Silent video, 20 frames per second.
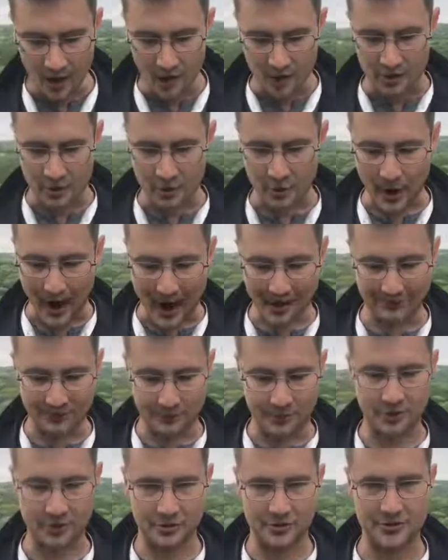you have to
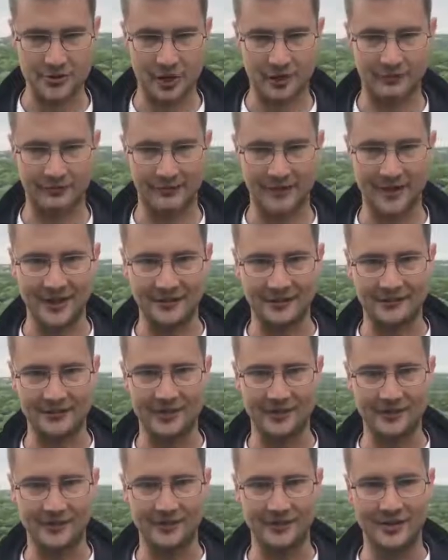put yourself in
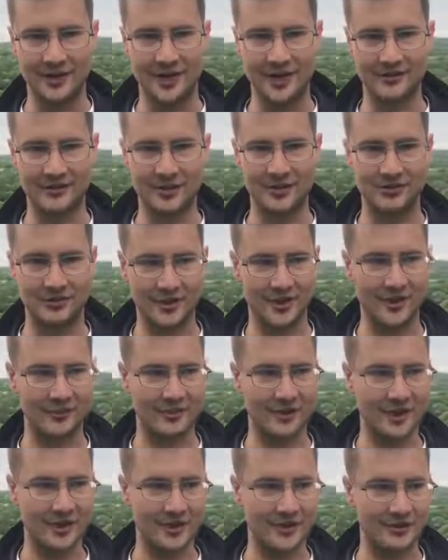
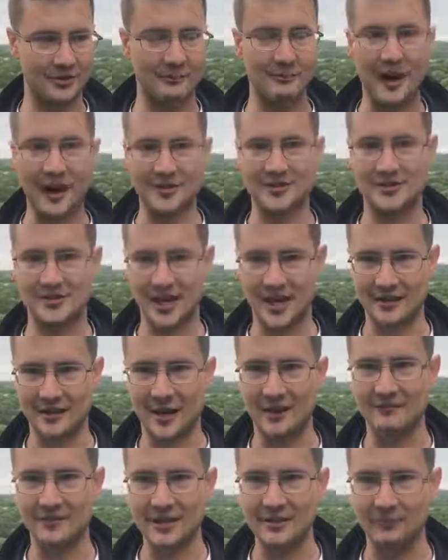the mindset
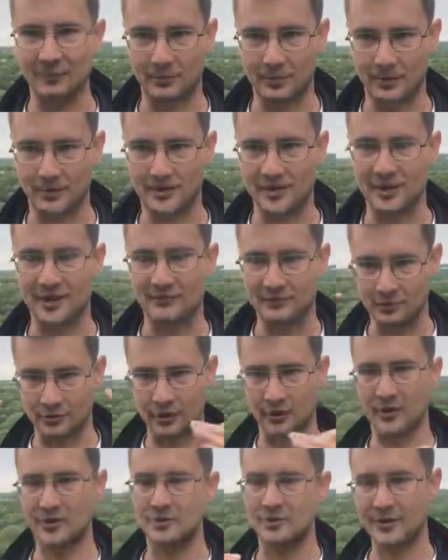of an evil person if you're
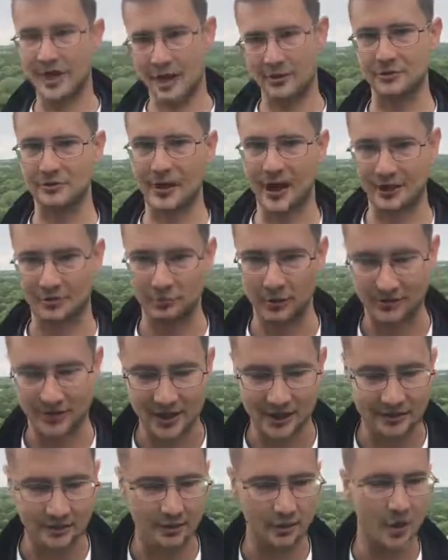going to counteract what they
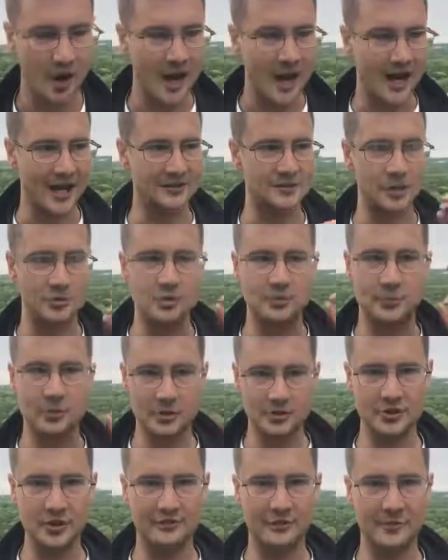do. And so just put
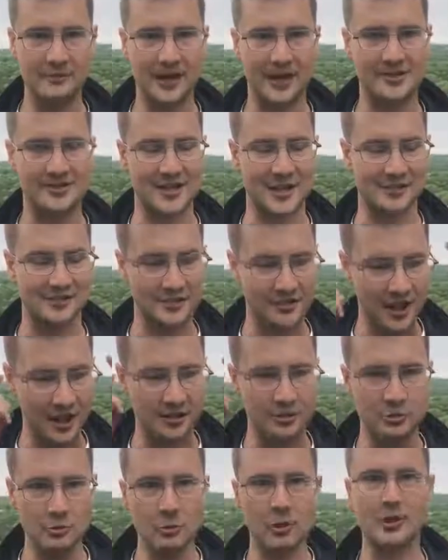yourself in the mindset. Say
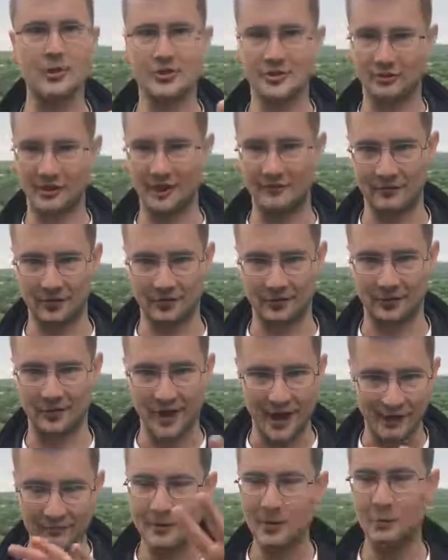you are a slave owner.
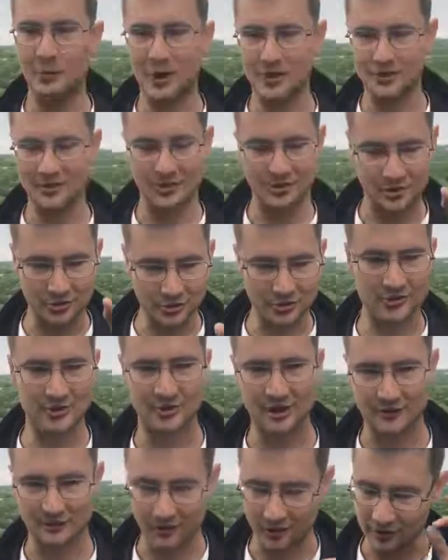Everybody watching this, you're a
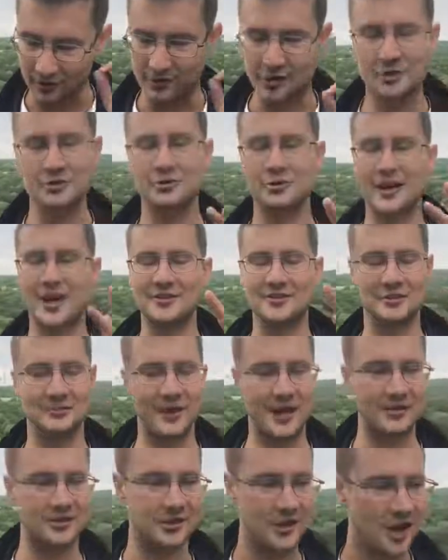slave owner. Close your eyes and
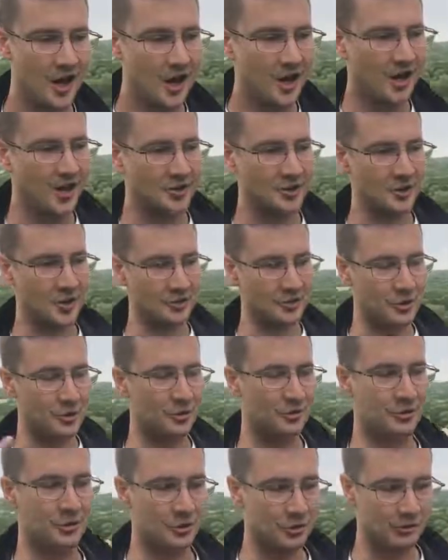imagine,
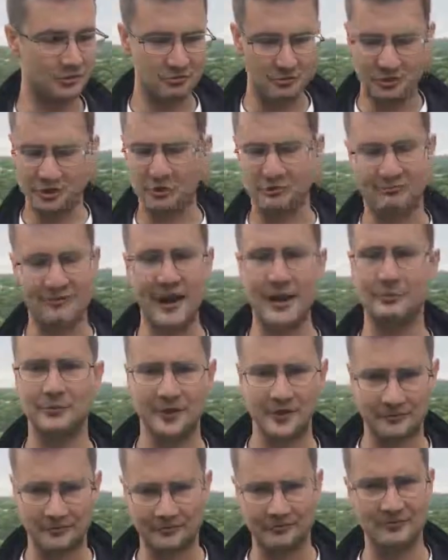your
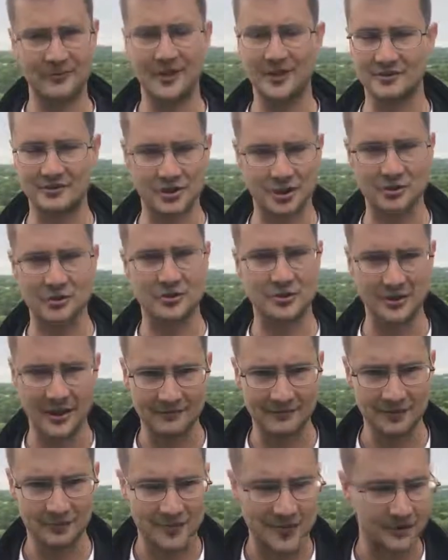family of 6 or
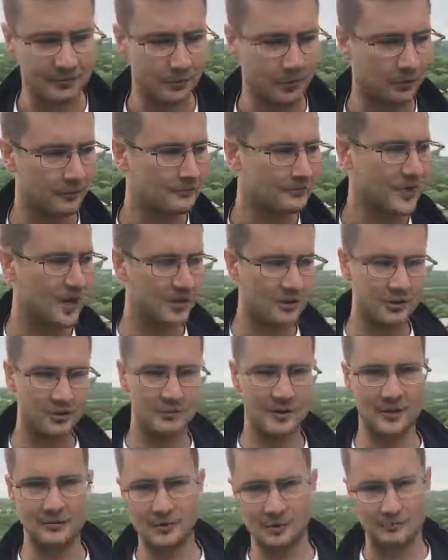7 people.
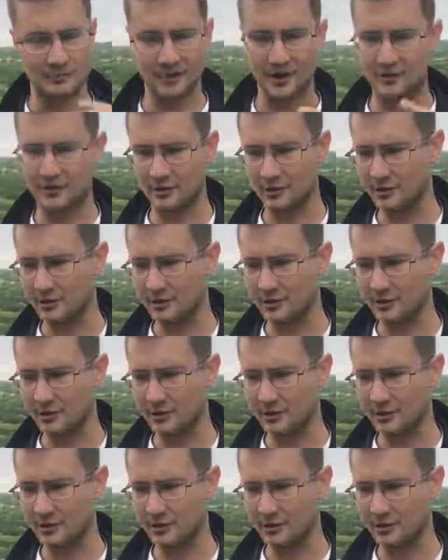Maybe your brother